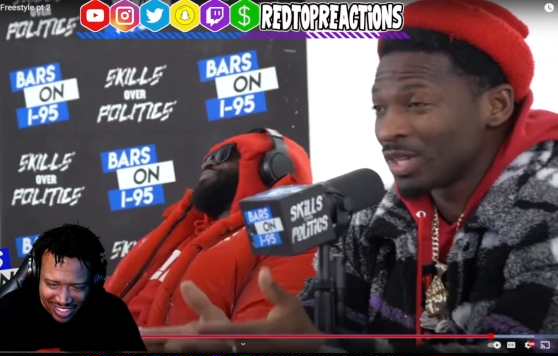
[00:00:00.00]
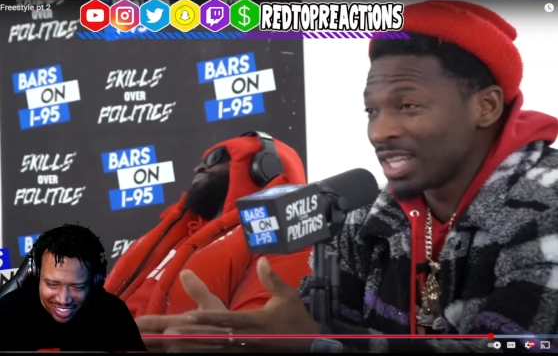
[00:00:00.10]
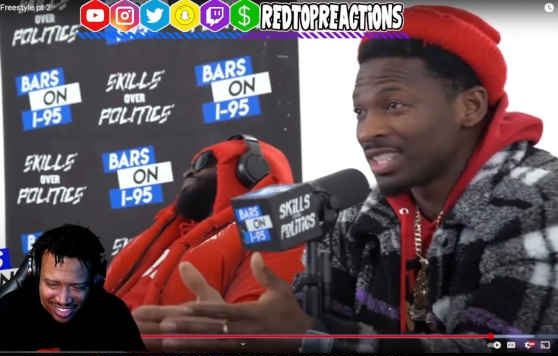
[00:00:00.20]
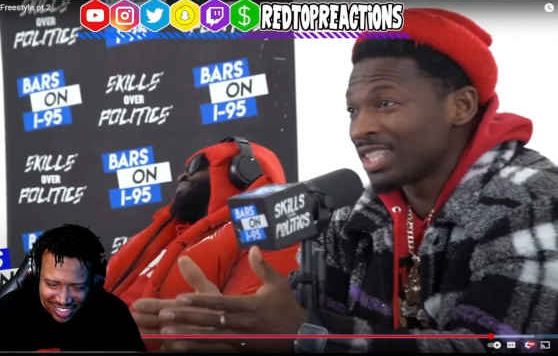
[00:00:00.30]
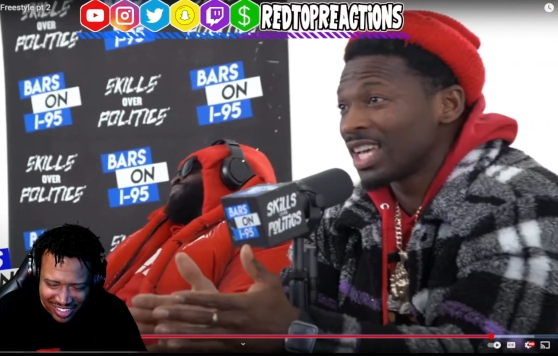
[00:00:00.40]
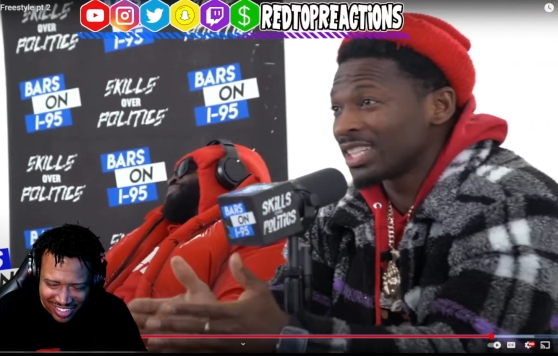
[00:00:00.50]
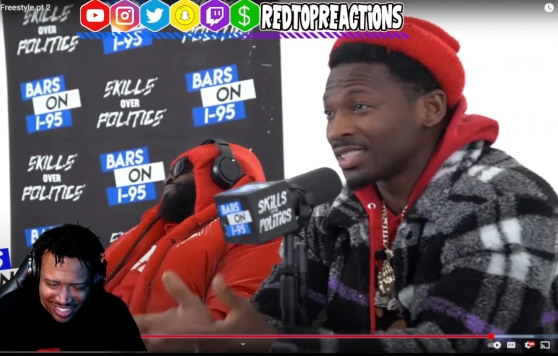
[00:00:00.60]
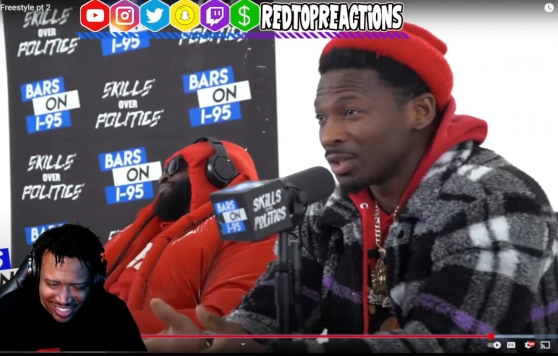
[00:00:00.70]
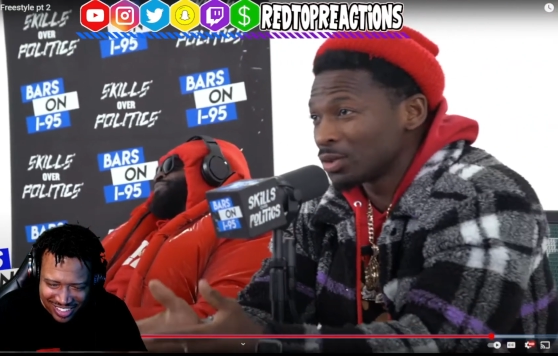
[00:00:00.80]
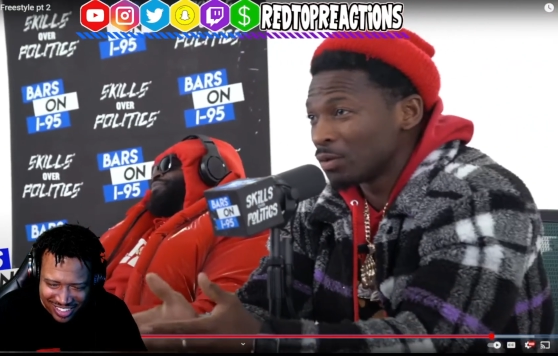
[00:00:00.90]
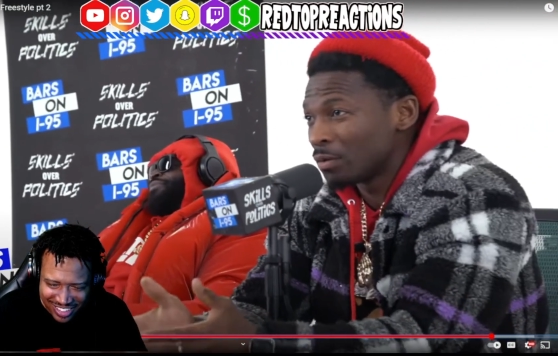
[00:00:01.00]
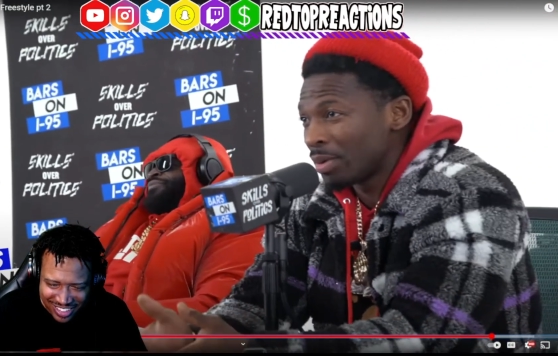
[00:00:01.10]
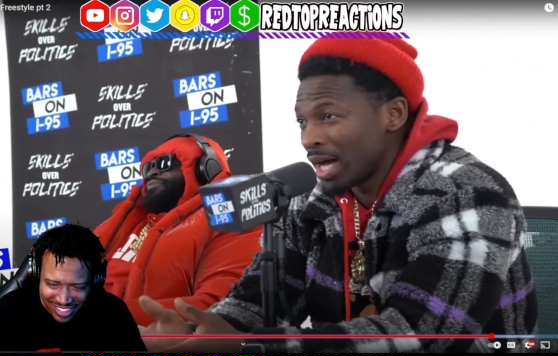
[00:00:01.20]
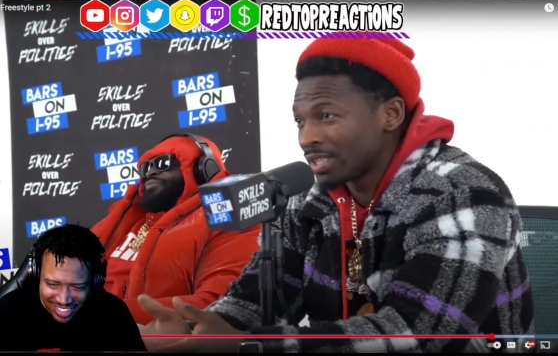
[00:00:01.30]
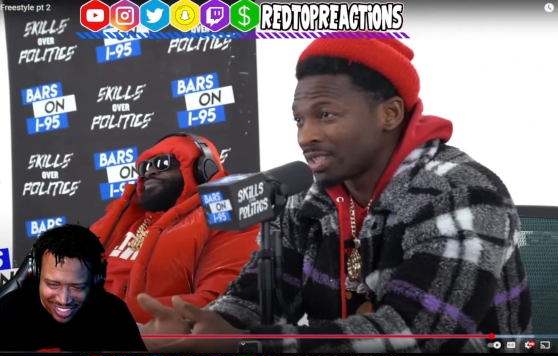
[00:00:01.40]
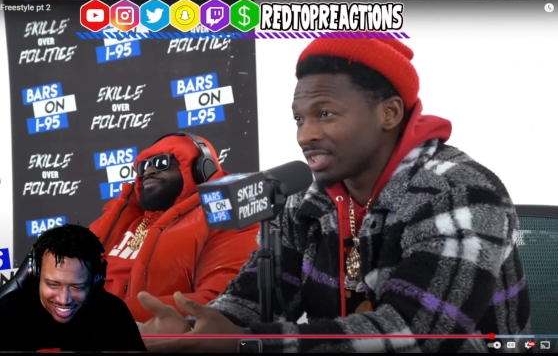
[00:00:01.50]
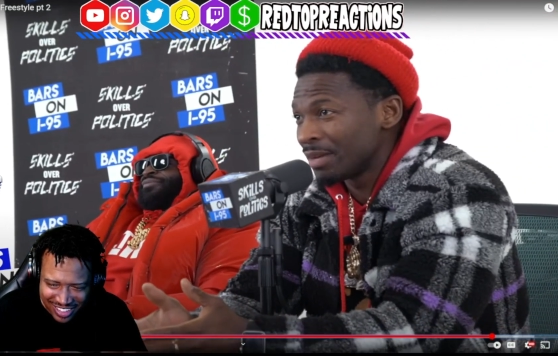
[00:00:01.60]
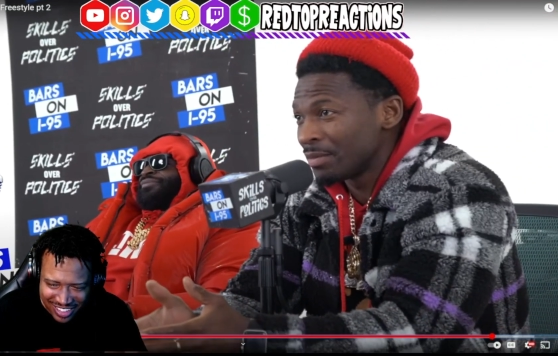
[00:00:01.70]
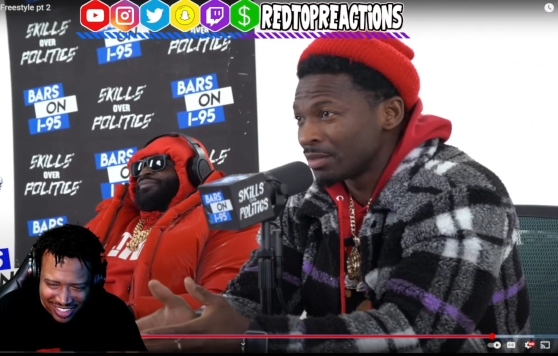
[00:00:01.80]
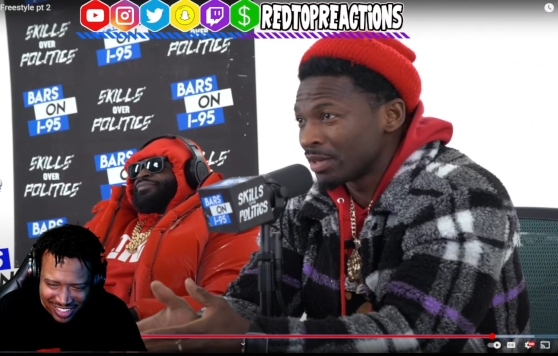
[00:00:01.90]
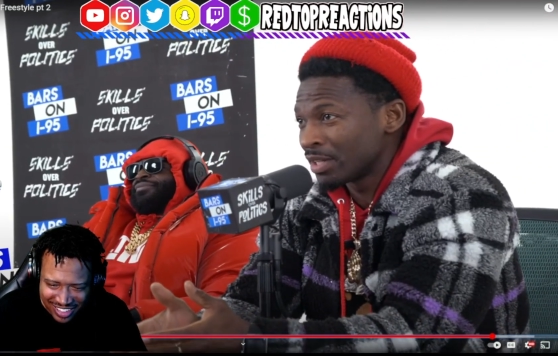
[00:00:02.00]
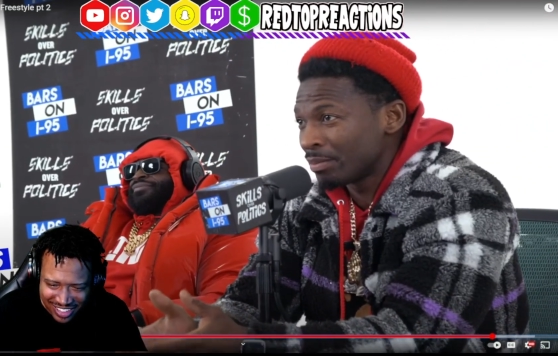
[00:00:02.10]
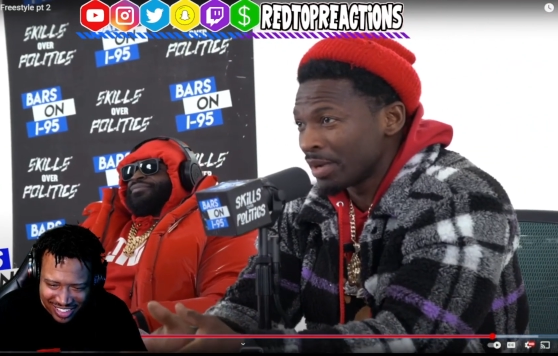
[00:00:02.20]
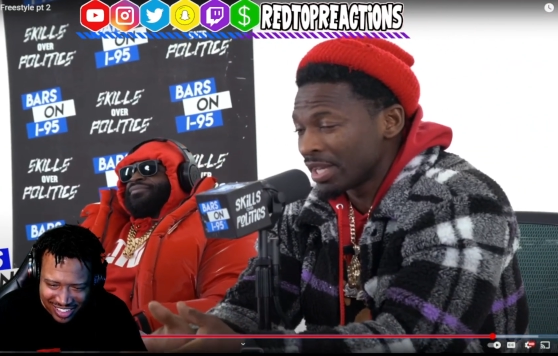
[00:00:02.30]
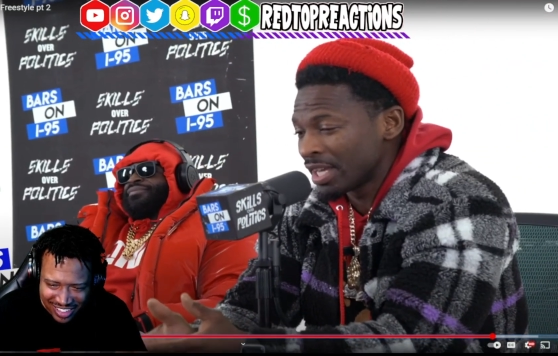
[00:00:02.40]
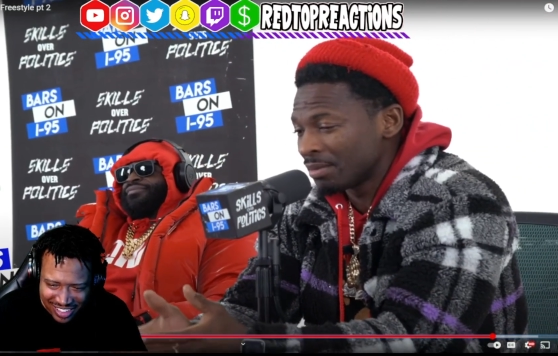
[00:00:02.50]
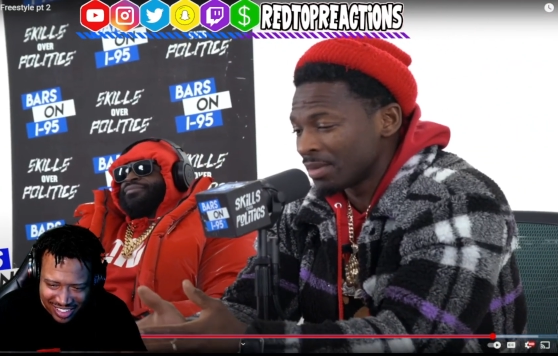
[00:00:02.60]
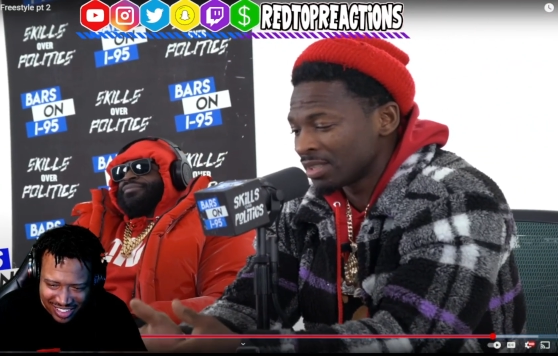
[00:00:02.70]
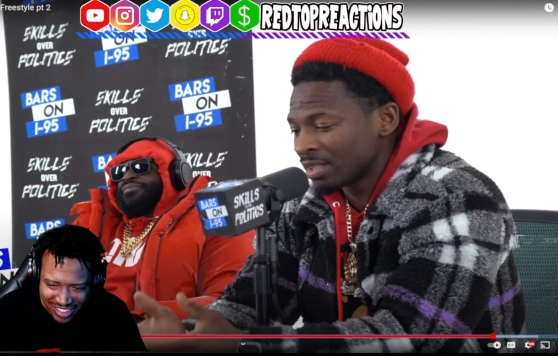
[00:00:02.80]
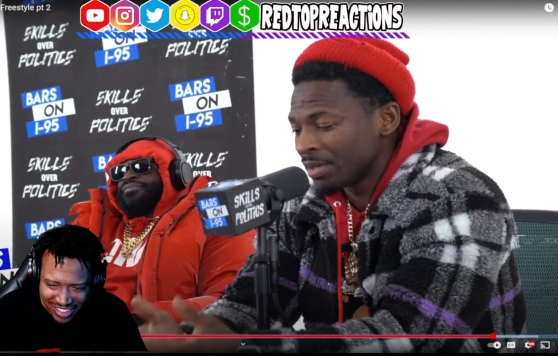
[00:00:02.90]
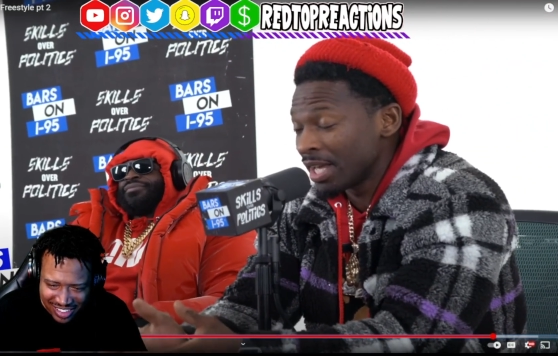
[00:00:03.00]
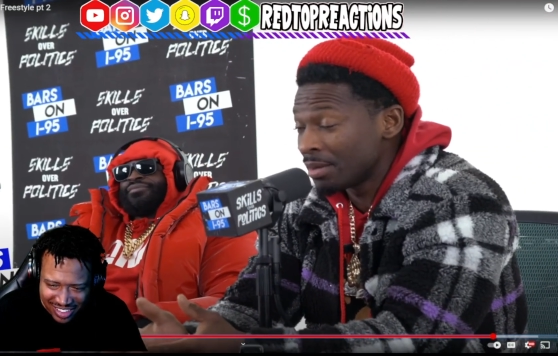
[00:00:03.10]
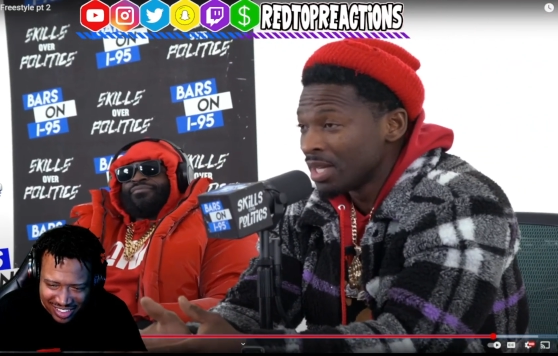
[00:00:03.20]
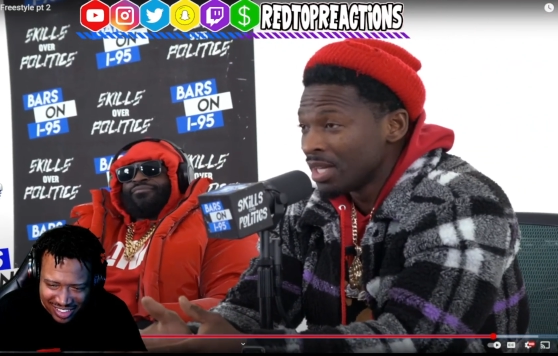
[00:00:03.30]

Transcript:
Speaker 1: When I tell y'all skills over politics, that means bring your pen game, not your name.